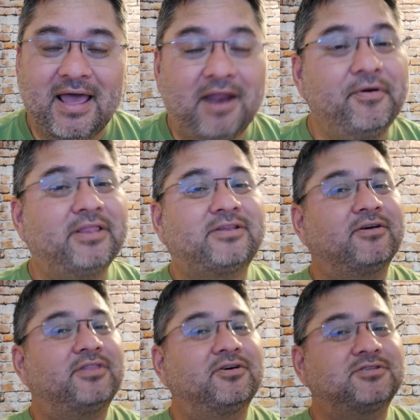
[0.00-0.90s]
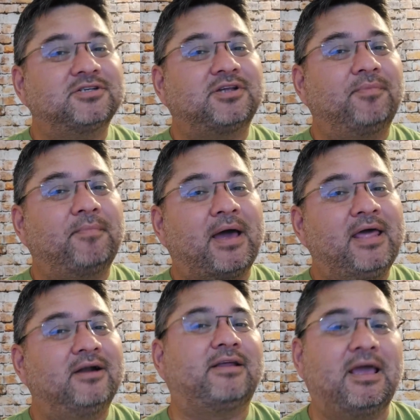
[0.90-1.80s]
Anyway, so those are some of my
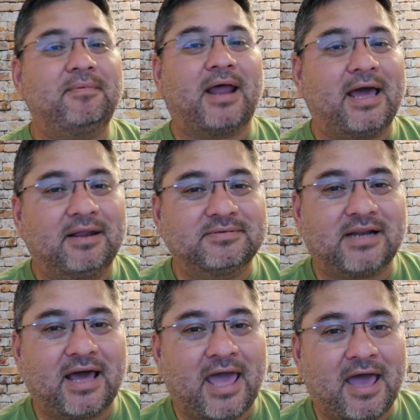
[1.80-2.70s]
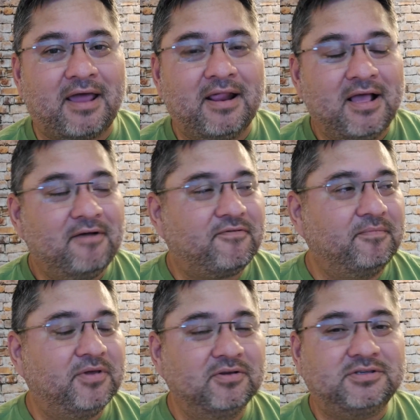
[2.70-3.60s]
entertainment items I had
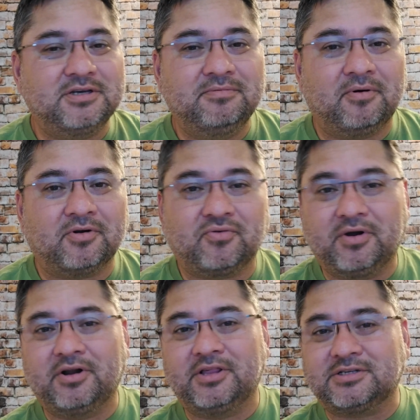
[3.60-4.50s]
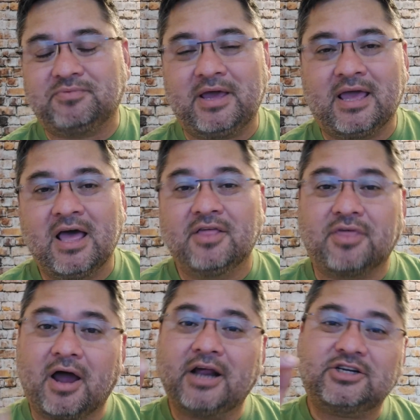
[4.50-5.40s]
from YouTube or Twitter this week.
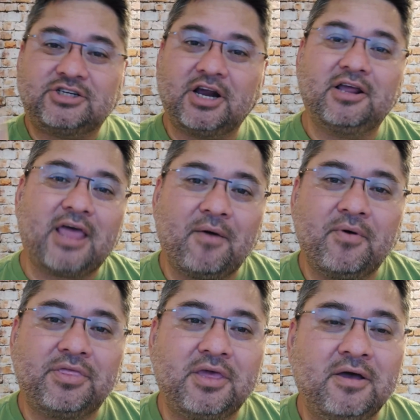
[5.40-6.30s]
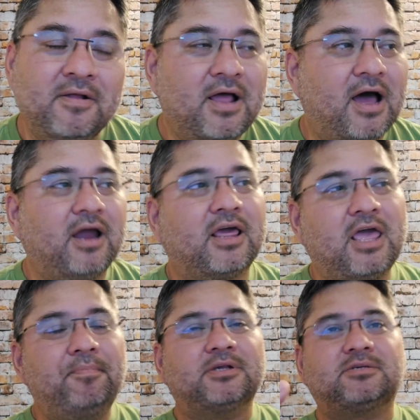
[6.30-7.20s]
Thought I'd share that with you. I'm gonna
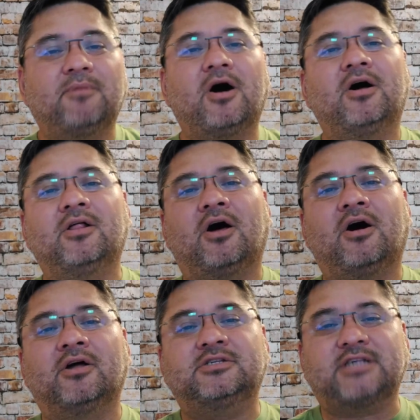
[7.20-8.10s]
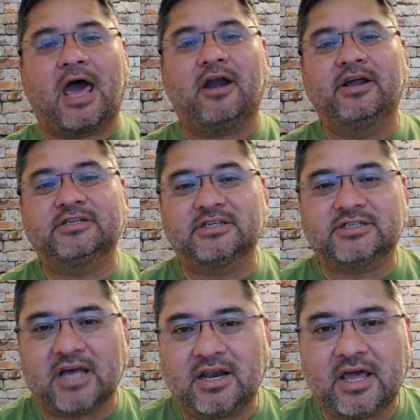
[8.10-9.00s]
keep it small on Saturdays and
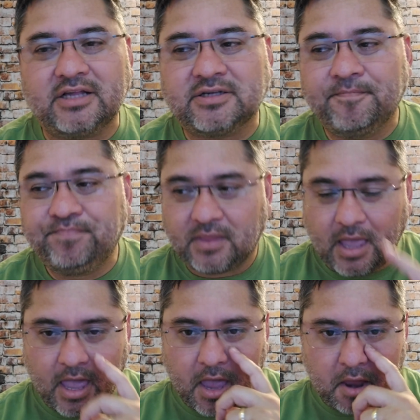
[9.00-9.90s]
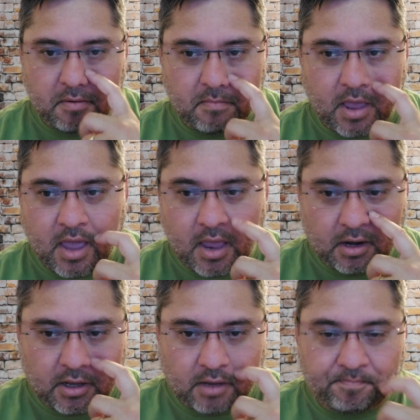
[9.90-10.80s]
Sundays, and
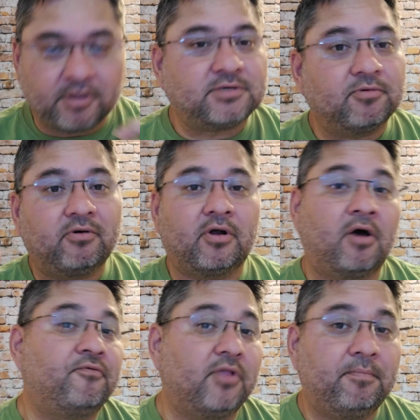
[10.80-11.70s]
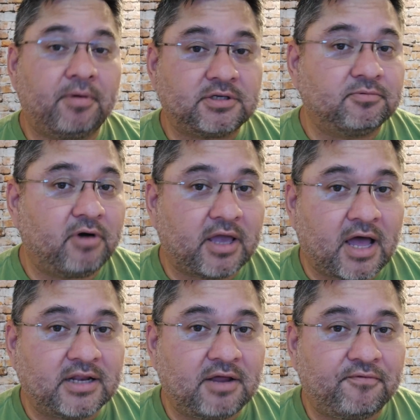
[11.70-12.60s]
and uh, put some hopefully put some great
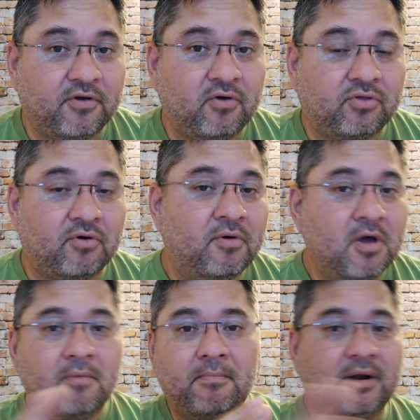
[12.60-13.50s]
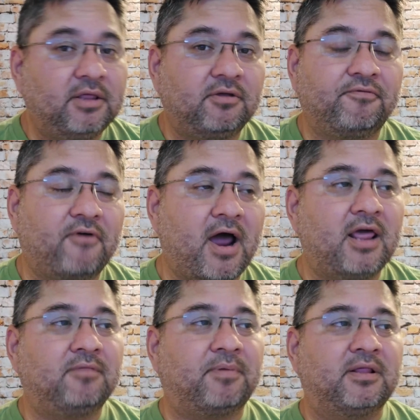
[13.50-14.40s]
content for you through Monday through
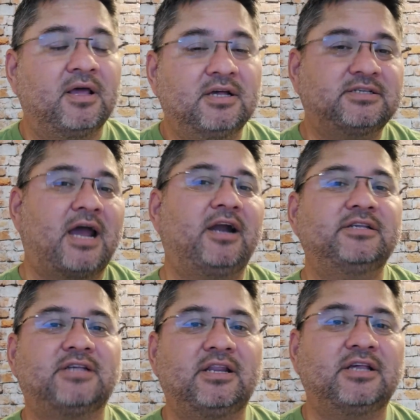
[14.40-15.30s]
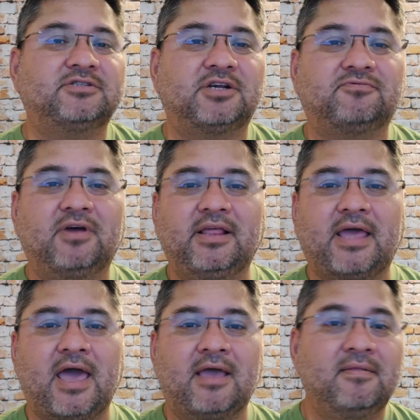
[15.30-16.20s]
Friday. But Saturday and Sunday is just
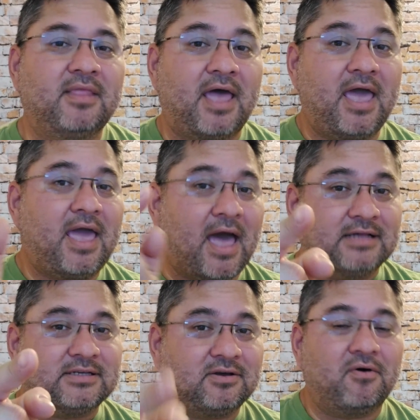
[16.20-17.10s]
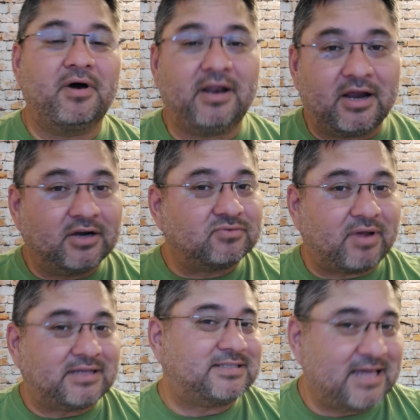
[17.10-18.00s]
really a hey, how's it going? Here's
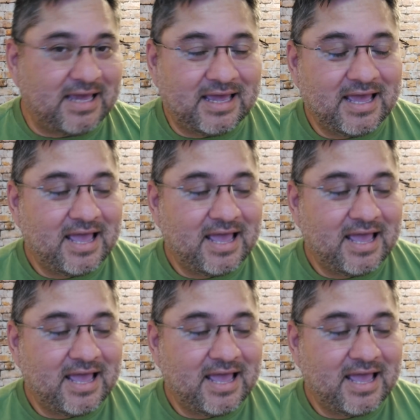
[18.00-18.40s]
what I see.